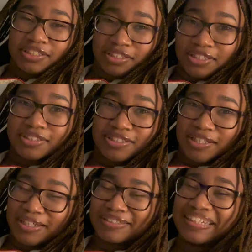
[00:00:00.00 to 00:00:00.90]
did see
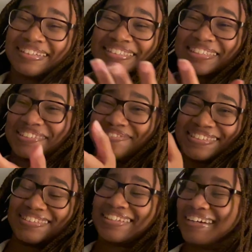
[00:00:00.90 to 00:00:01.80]
it. Just
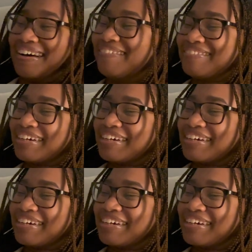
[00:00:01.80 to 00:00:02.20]
wasn't lit up.